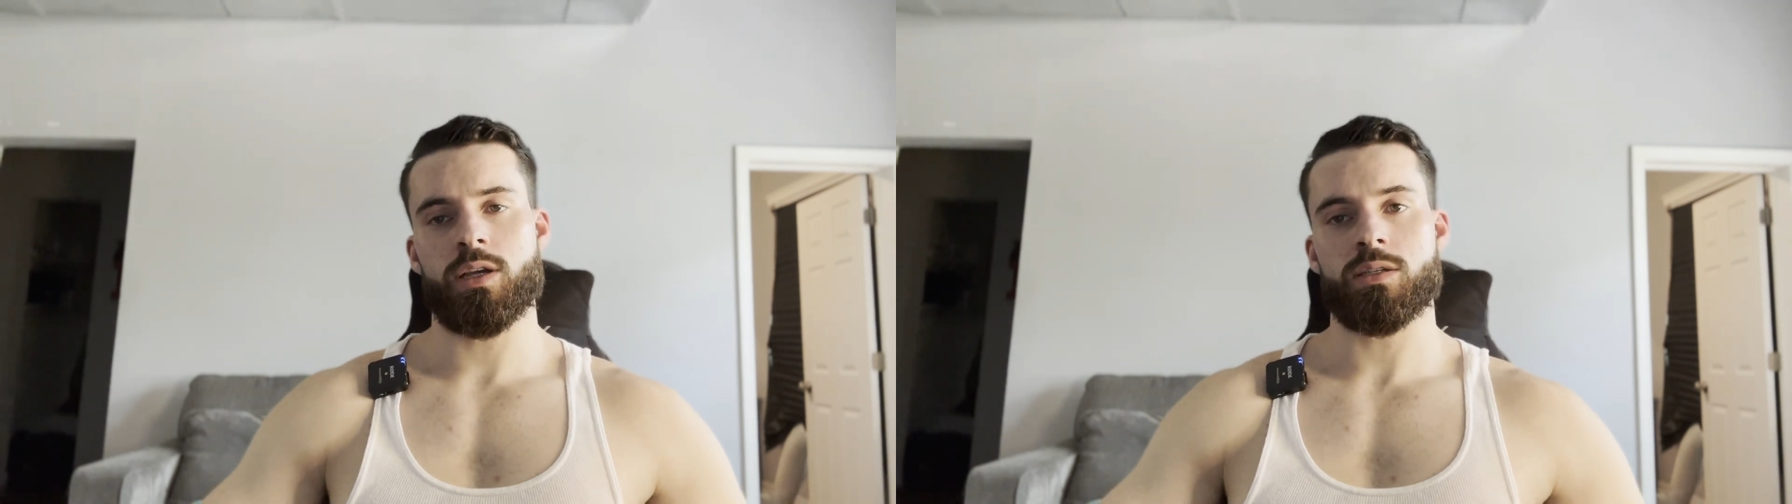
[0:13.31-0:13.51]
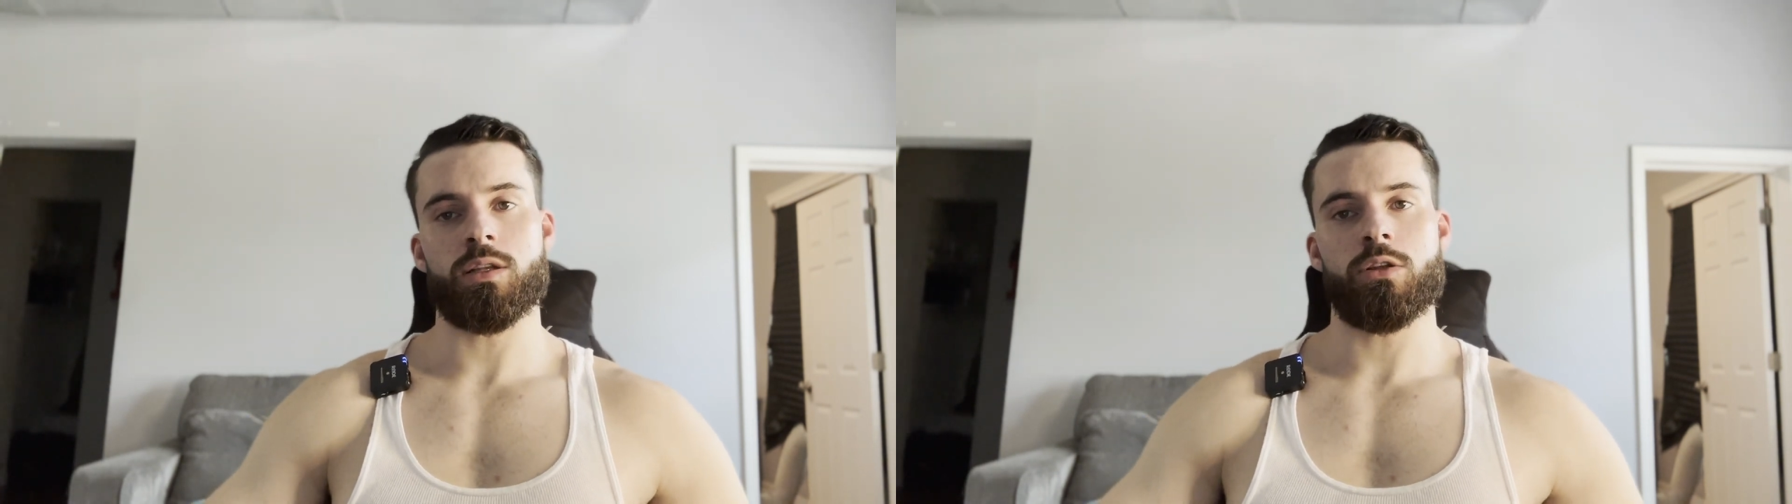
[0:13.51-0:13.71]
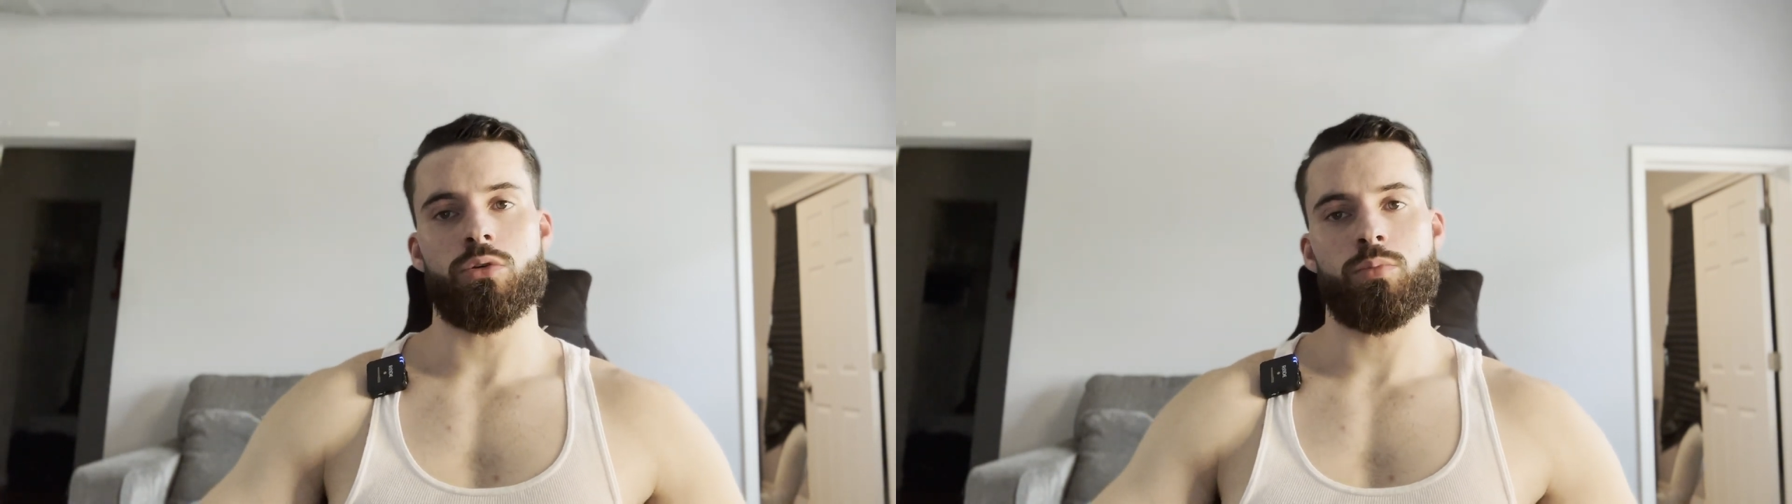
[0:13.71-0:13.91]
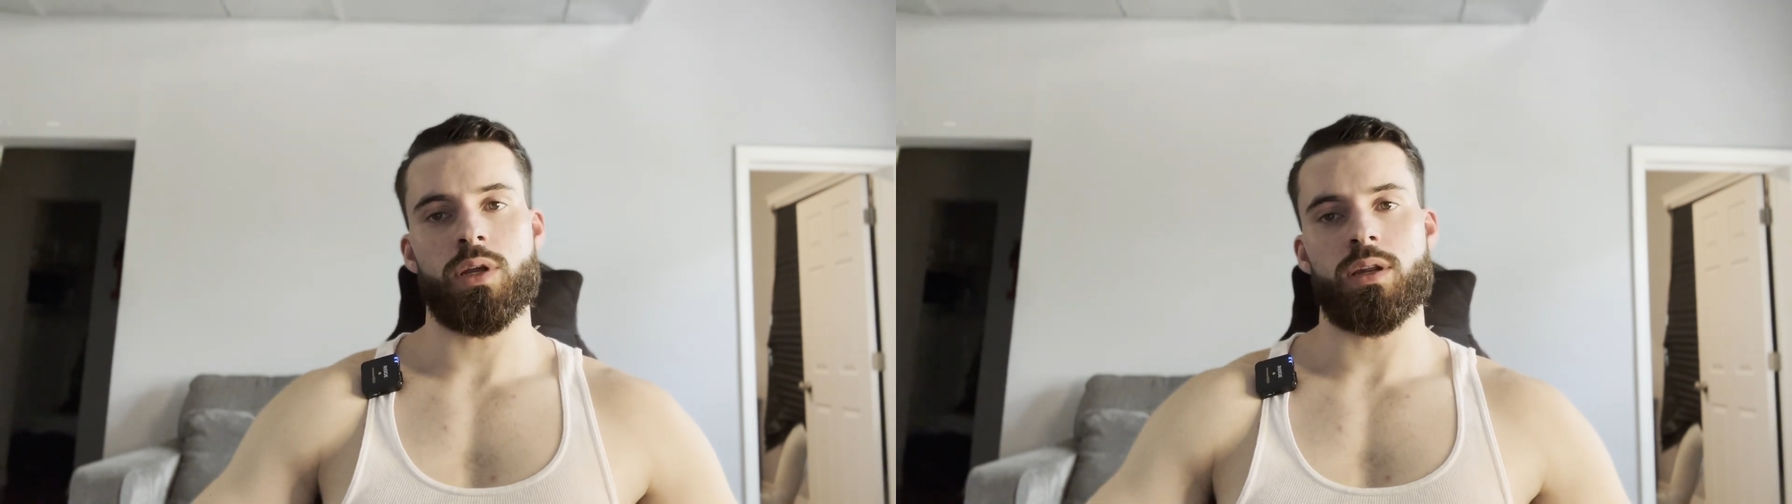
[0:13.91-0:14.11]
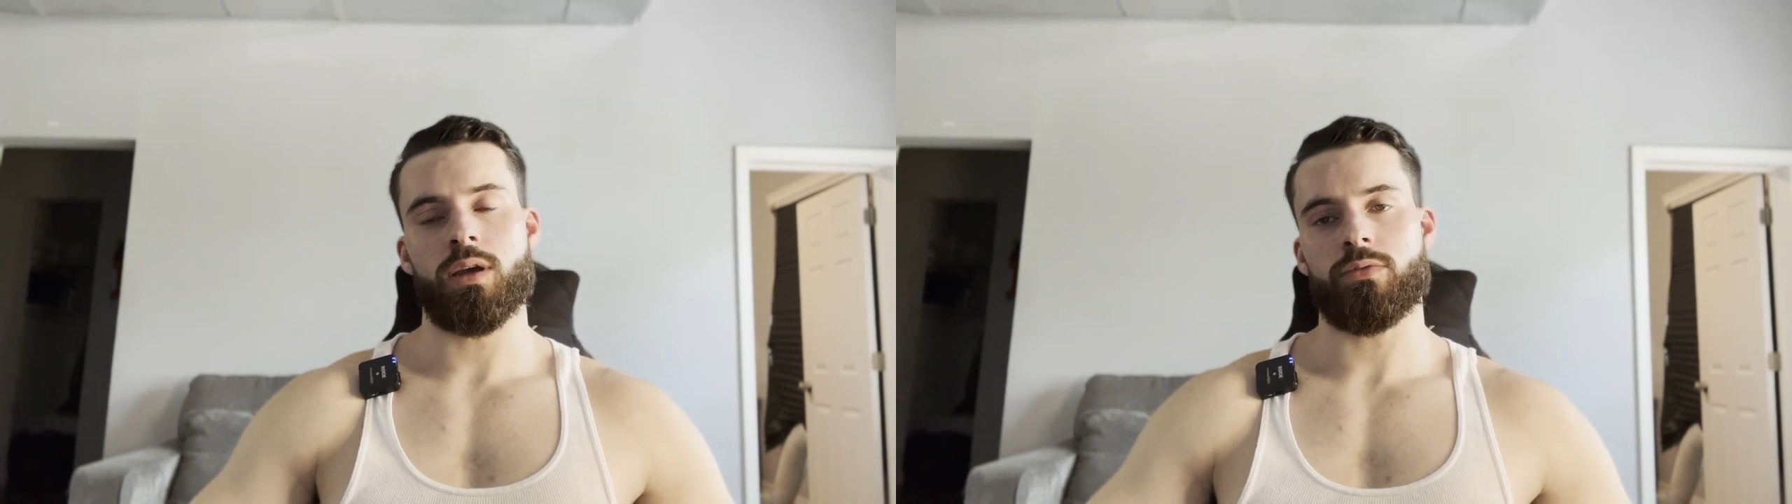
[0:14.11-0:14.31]
is a little
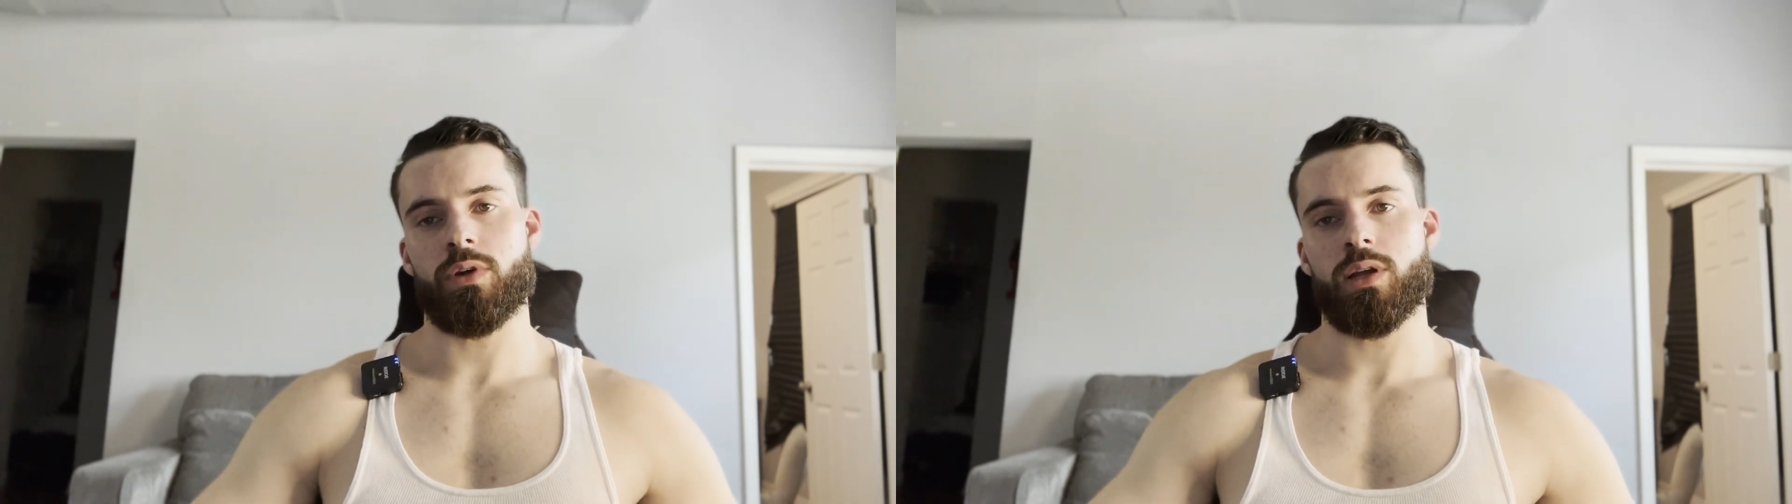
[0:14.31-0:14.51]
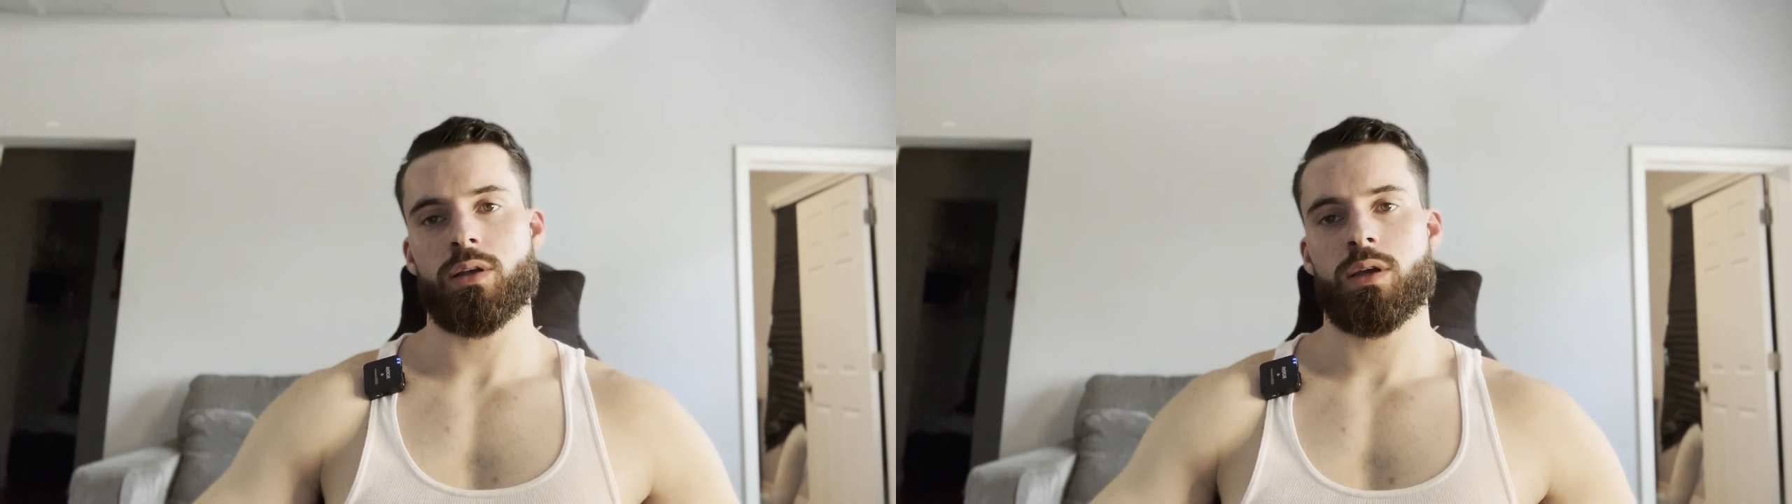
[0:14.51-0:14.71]
bit different